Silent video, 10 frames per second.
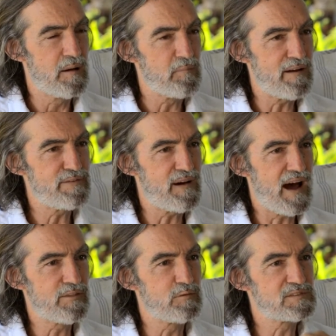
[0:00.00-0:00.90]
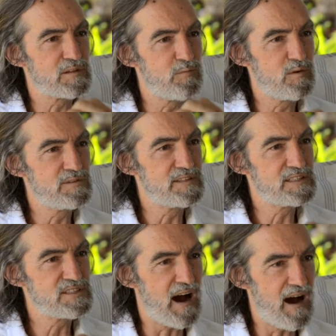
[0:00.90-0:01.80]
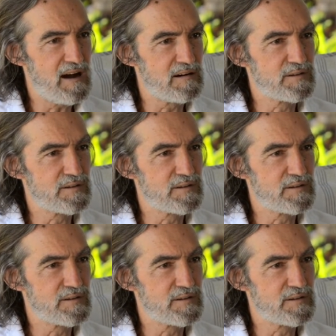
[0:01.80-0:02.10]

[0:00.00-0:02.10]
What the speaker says: My father was a wounded child